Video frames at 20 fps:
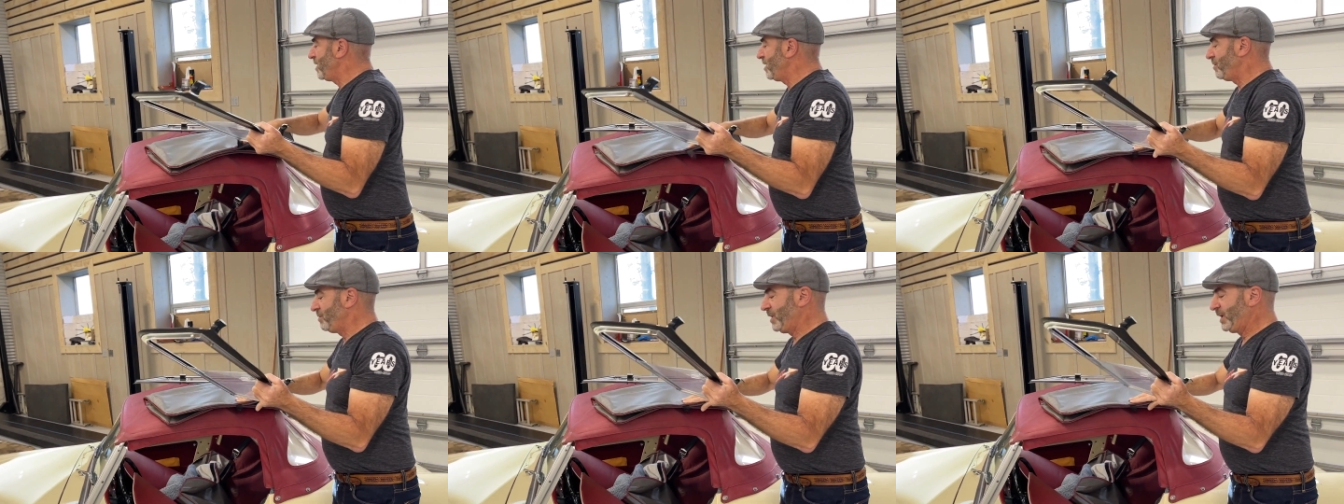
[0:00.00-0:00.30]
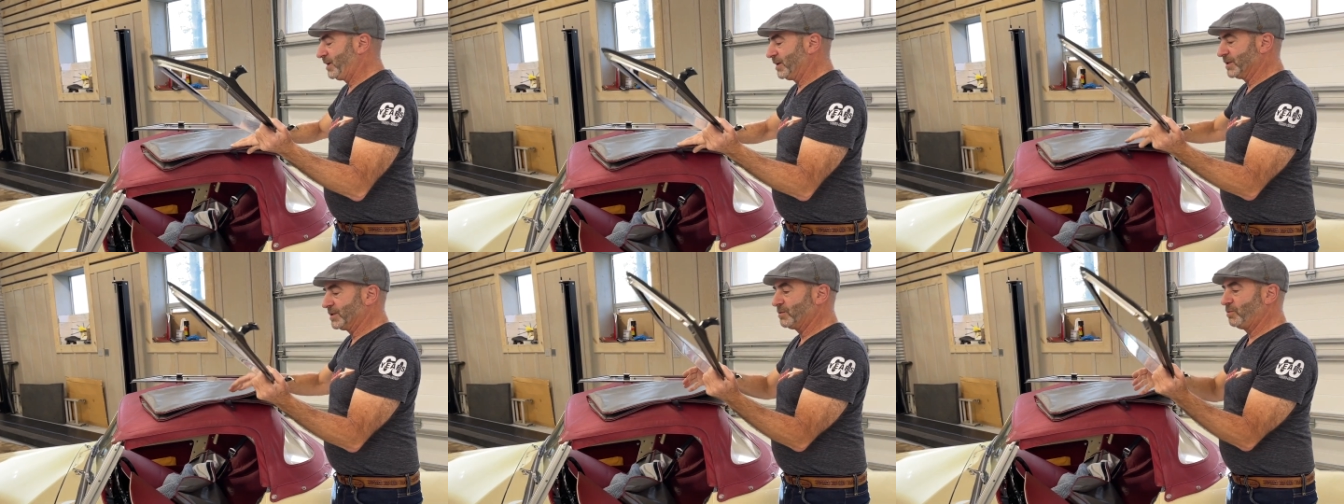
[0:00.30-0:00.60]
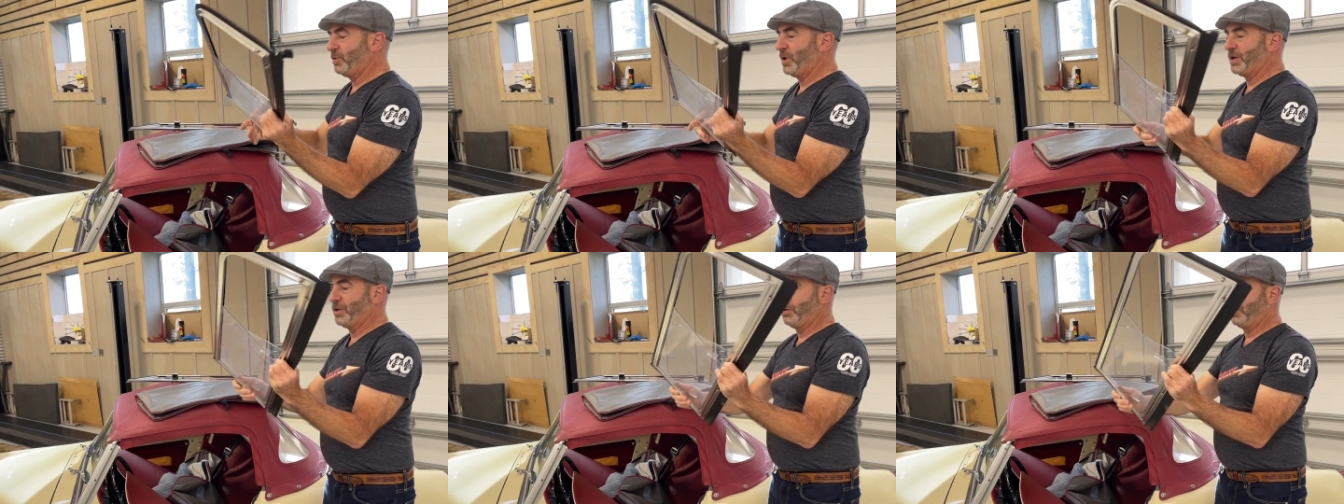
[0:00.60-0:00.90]
because
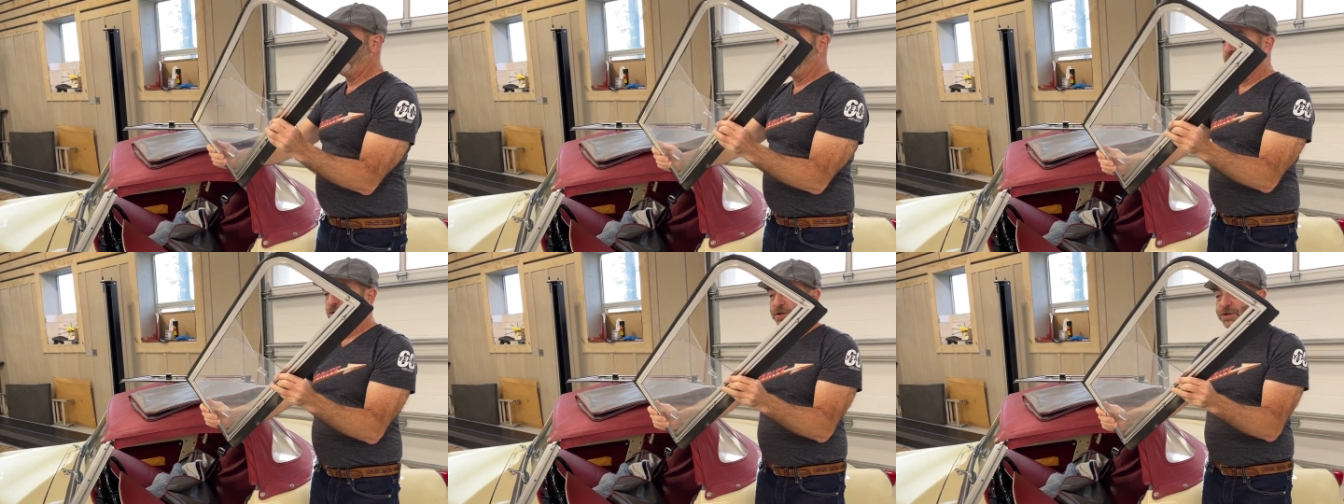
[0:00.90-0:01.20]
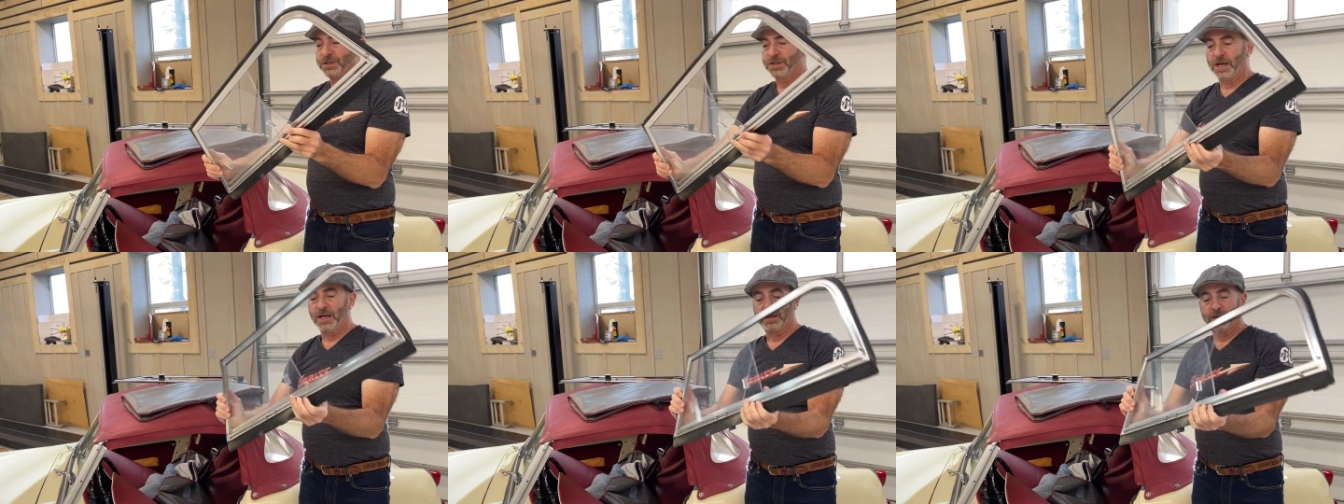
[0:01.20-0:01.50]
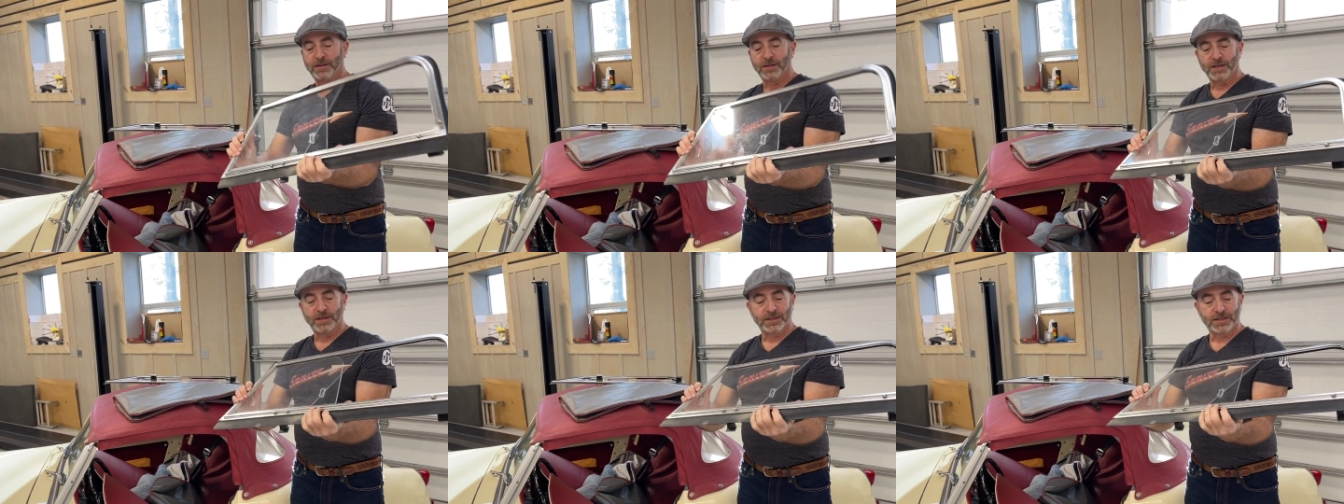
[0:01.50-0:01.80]
when you go to
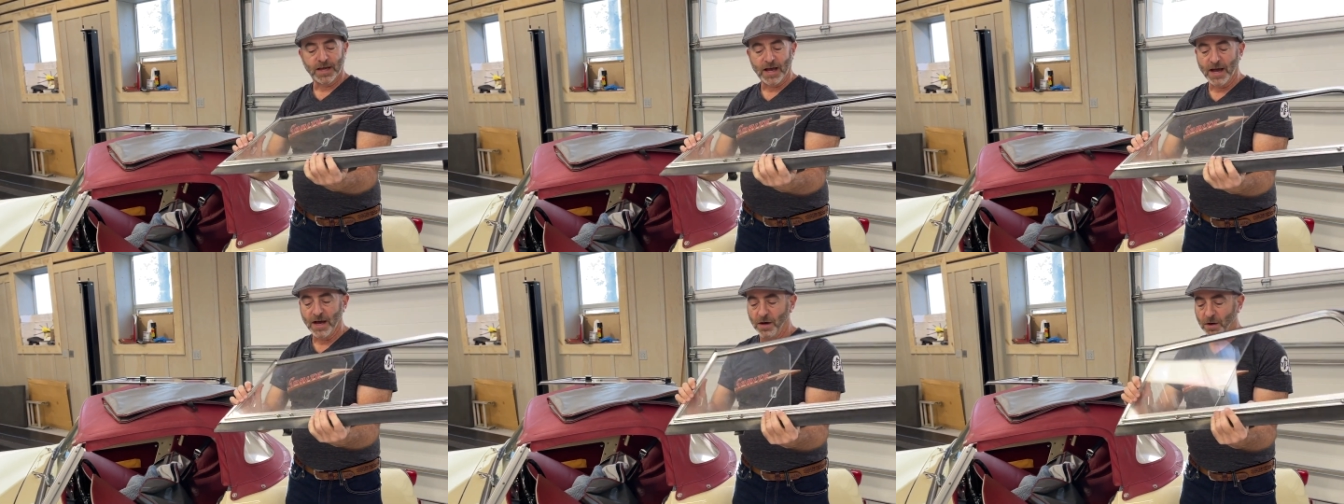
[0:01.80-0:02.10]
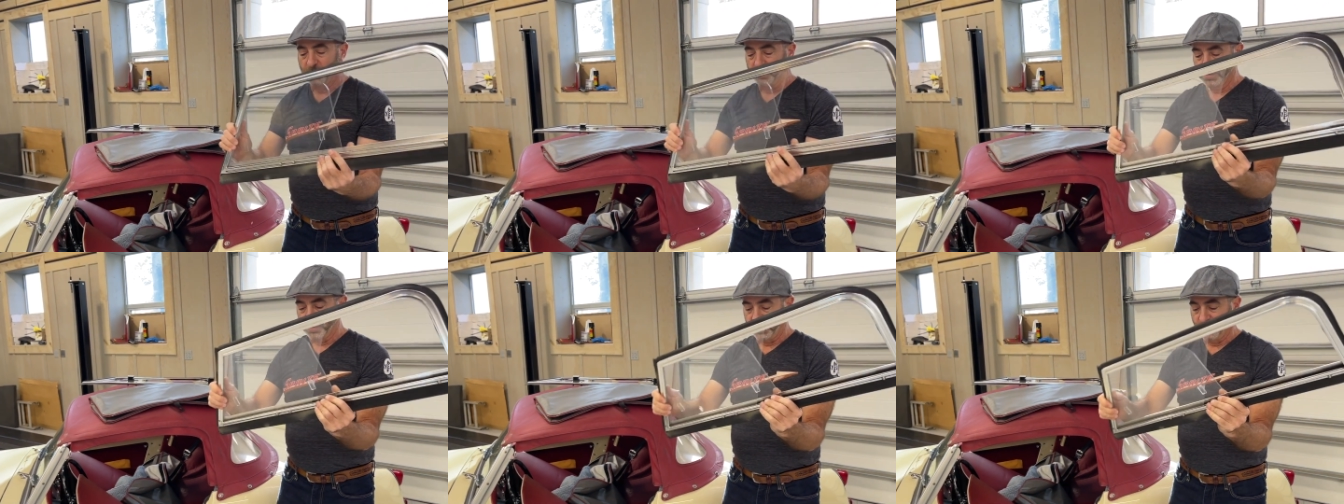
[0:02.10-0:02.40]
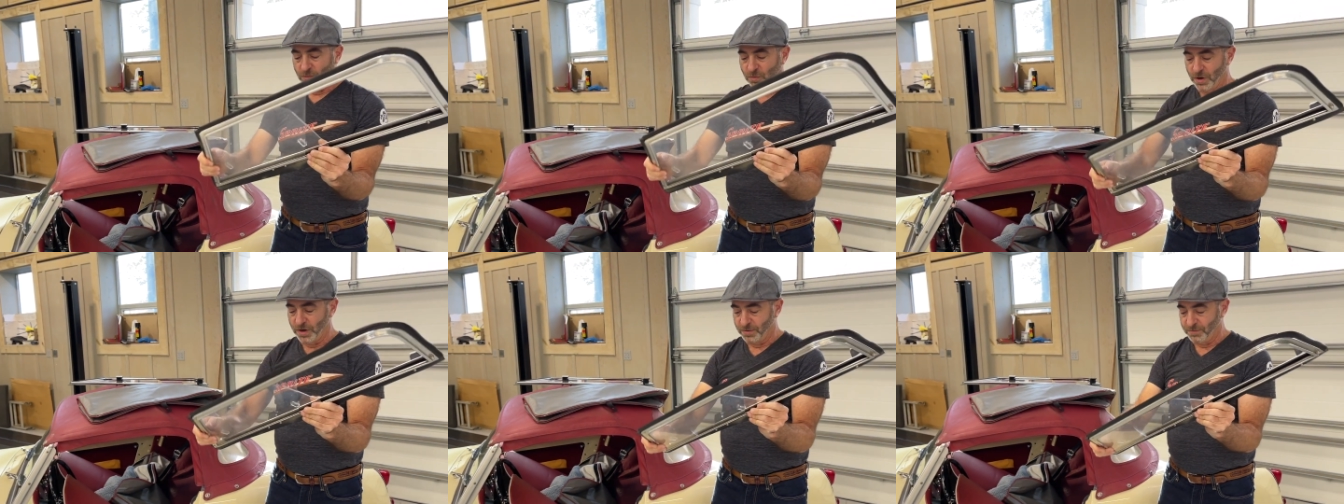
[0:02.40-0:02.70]
take these out,
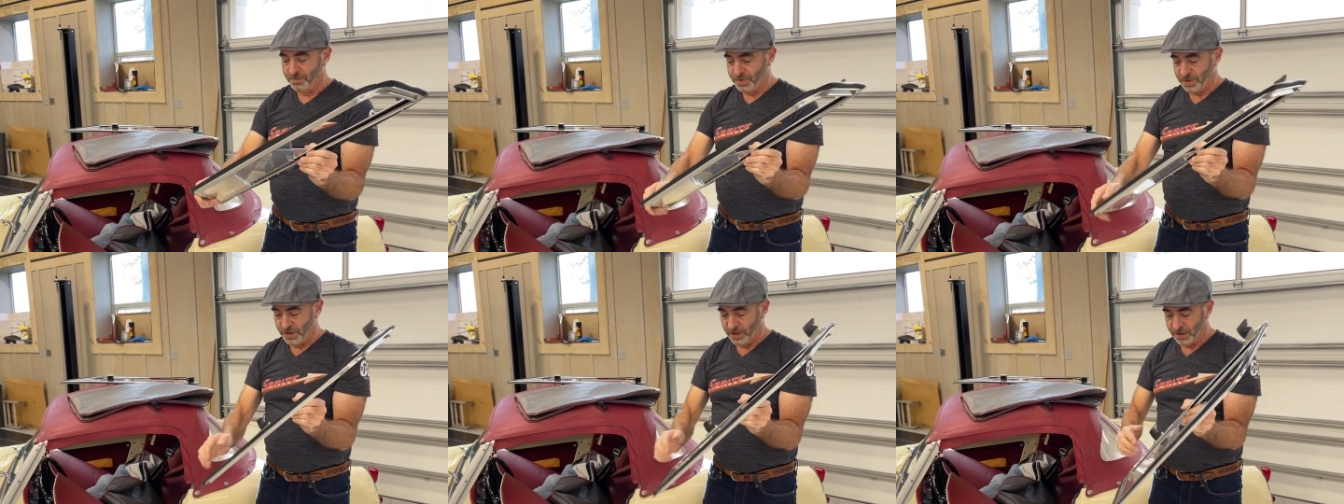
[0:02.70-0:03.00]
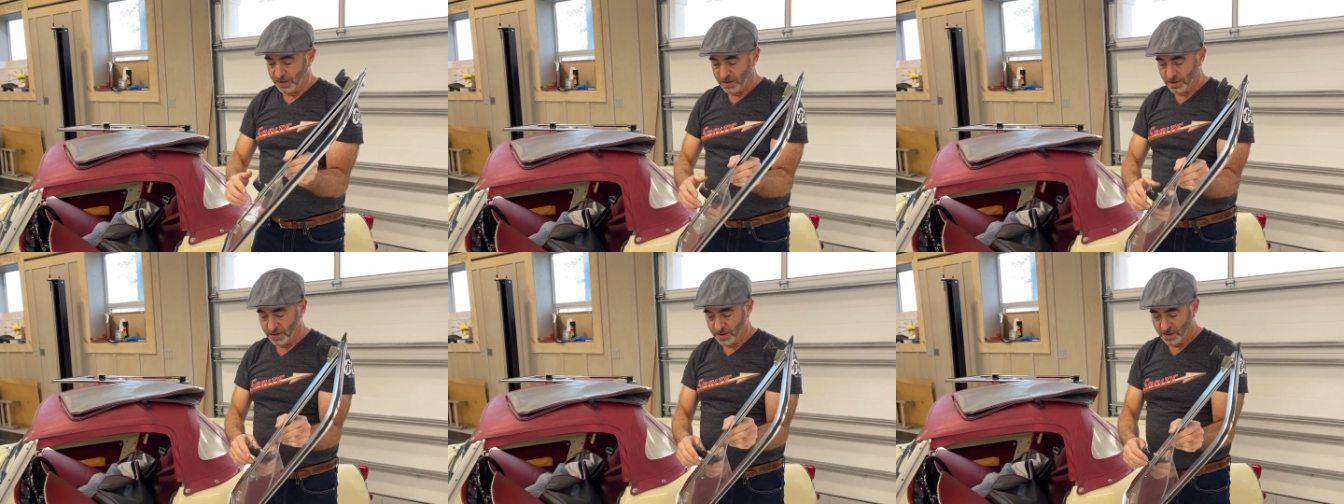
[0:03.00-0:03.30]
you wanna be